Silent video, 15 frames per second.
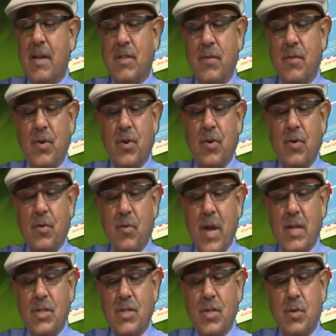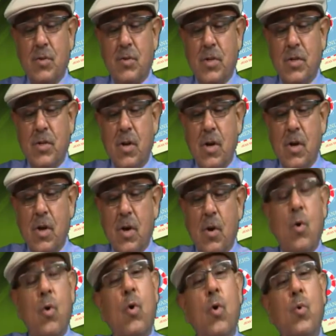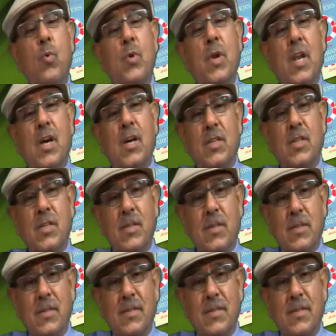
of their grandchildren or reluctant?